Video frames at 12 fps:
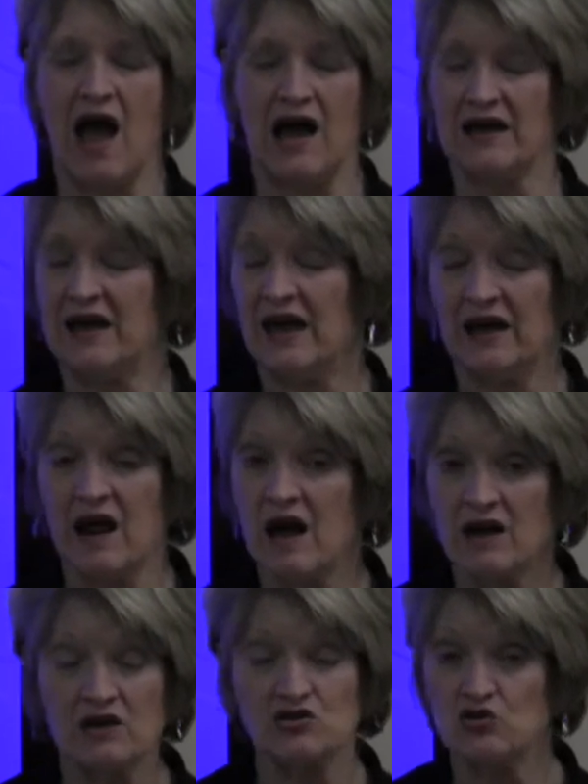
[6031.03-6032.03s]
I
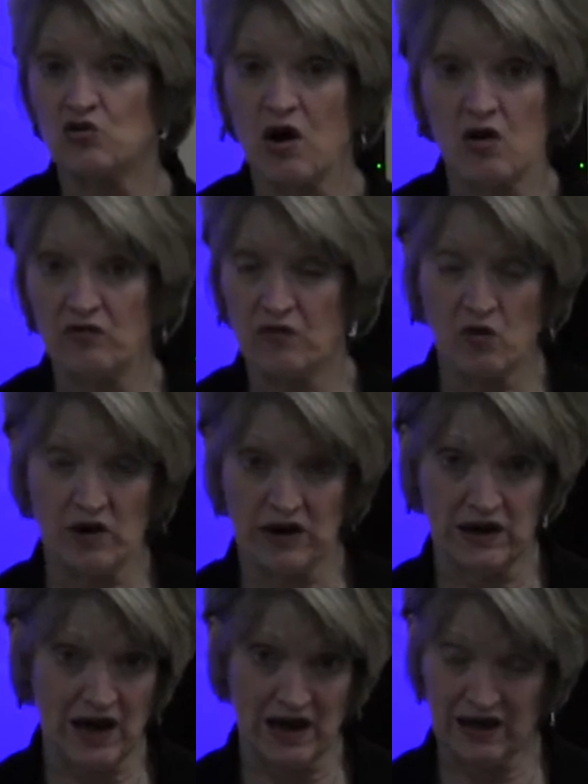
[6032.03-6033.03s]
cannot control
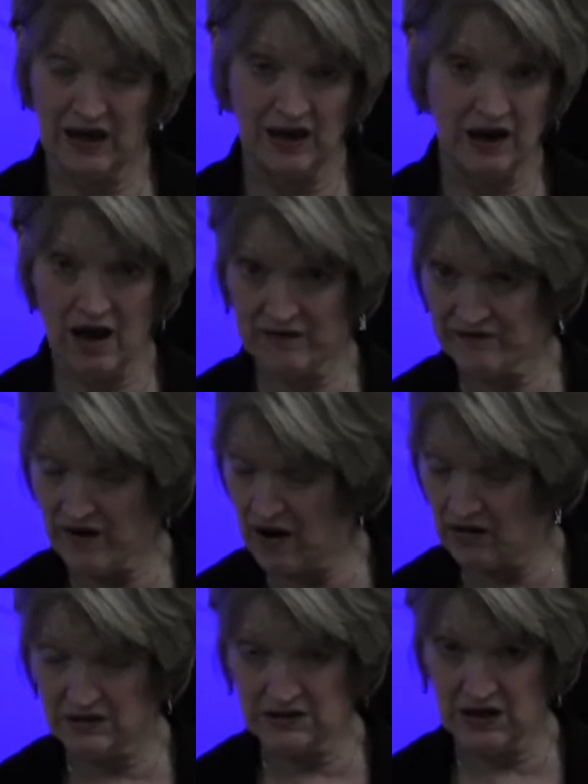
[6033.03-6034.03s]
voiding. I cannot
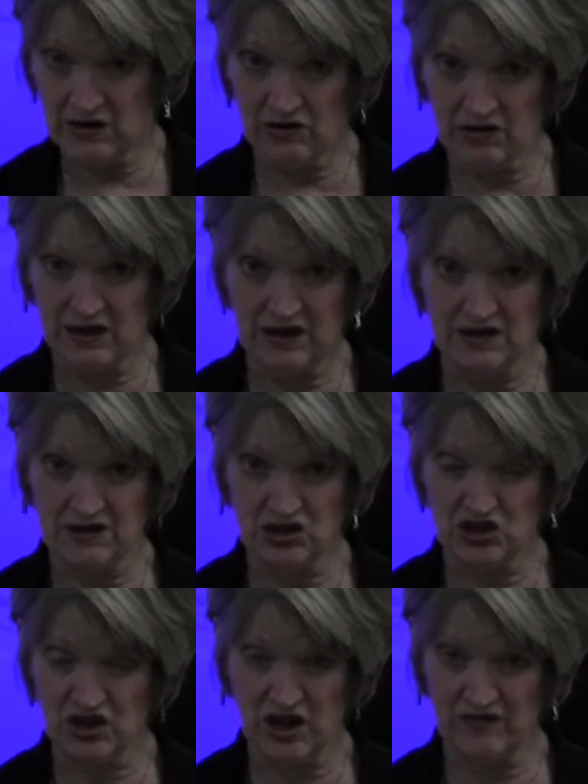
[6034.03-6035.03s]
voluntarily
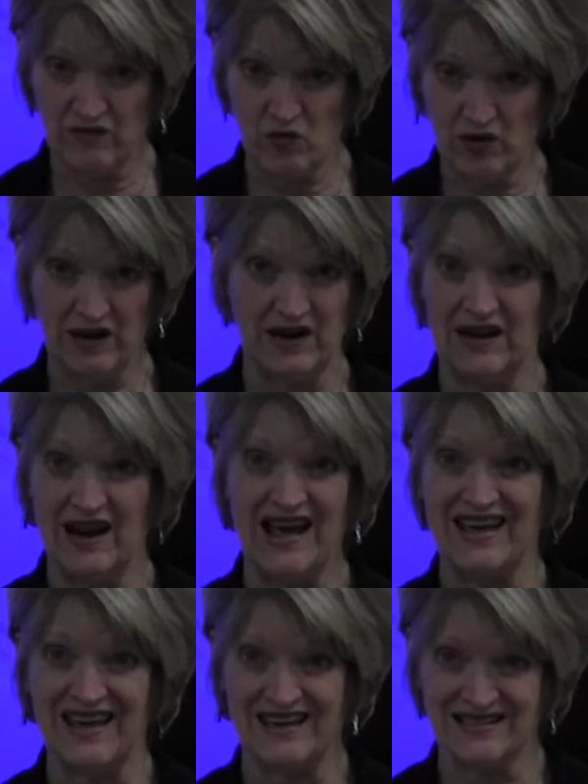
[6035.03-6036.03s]
initiate voiding, and
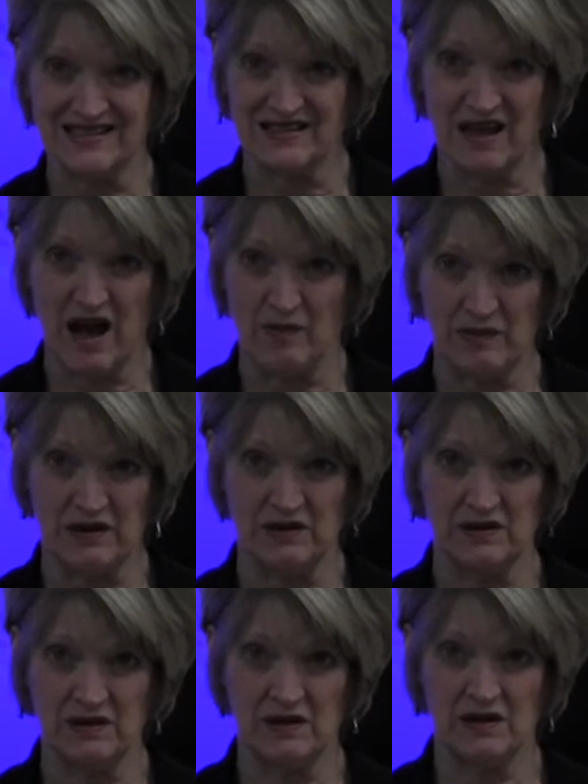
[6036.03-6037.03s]
I can't stop
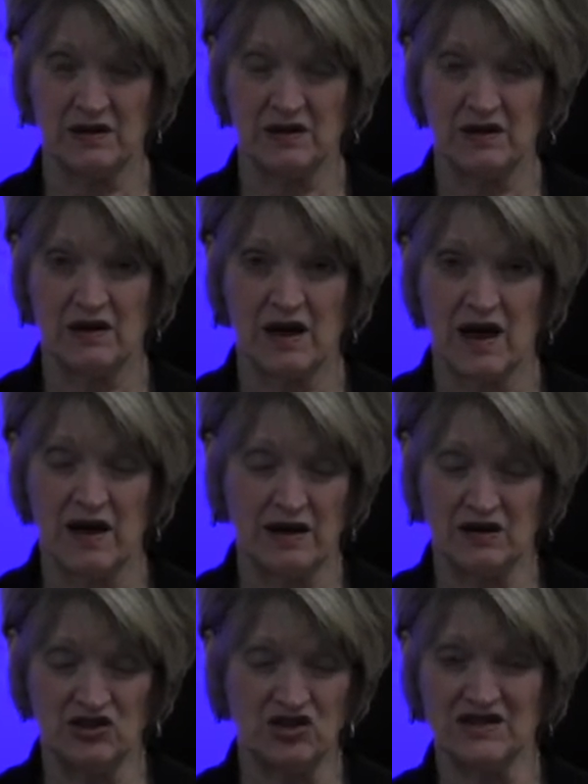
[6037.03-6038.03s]

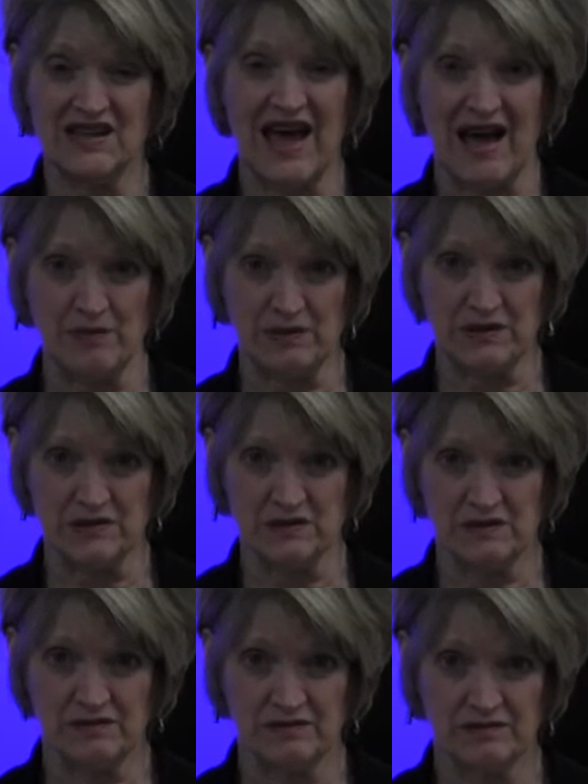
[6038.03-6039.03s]
it. It just happens.